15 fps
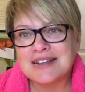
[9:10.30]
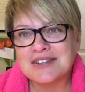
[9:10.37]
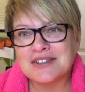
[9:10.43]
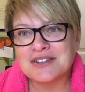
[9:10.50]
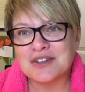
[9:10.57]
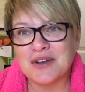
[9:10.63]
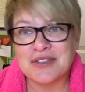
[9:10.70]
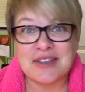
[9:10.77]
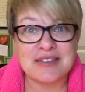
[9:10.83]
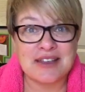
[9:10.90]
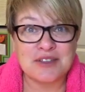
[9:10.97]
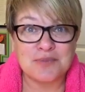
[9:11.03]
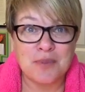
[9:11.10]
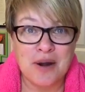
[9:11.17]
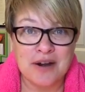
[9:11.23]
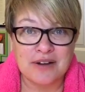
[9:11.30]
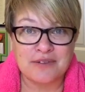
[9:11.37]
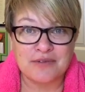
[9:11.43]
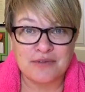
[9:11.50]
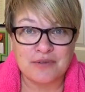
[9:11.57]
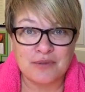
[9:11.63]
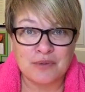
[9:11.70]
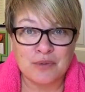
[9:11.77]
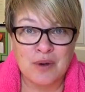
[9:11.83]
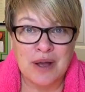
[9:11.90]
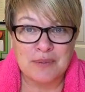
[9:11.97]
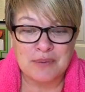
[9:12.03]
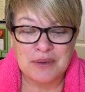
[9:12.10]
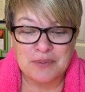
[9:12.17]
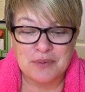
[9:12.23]
so i think that's part of why
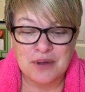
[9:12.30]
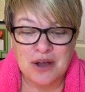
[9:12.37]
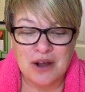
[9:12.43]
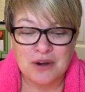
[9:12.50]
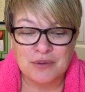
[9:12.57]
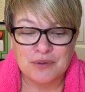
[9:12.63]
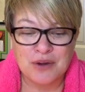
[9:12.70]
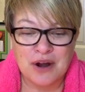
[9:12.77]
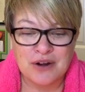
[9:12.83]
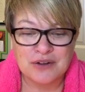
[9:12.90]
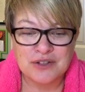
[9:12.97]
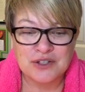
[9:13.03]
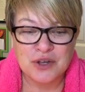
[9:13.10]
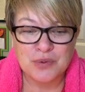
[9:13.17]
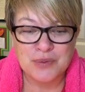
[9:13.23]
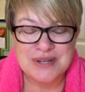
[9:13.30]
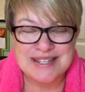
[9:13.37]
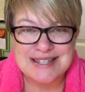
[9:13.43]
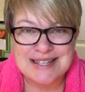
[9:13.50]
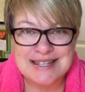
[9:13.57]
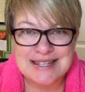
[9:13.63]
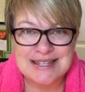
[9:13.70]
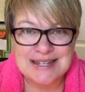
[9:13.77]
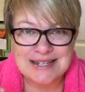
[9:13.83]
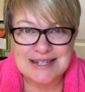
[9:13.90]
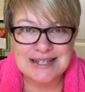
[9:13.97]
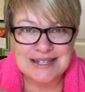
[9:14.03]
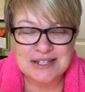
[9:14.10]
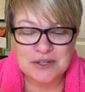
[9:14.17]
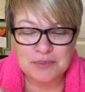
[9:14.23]
people are are so
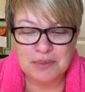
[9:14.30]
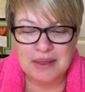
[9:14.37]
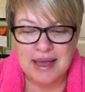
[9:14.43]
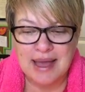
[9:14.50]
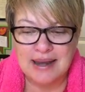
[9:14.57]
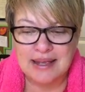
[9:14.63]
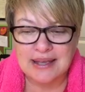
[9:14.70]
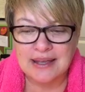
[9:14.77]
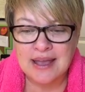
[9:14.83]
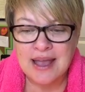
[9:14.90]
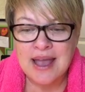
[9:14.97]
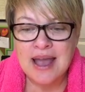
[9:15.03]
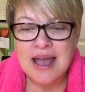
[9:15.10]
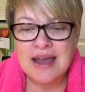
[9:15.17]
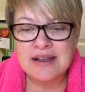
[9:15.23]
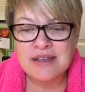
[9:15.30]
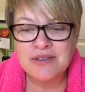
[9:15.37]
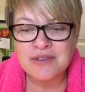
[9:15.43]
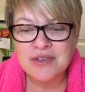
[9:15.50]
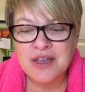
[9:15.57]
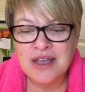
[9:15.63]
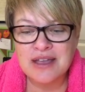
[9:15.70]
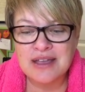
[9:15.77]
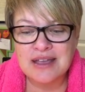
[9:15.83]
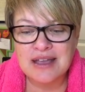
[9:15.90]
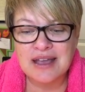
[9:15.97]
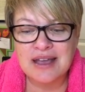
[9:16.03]
resistant to planning another thing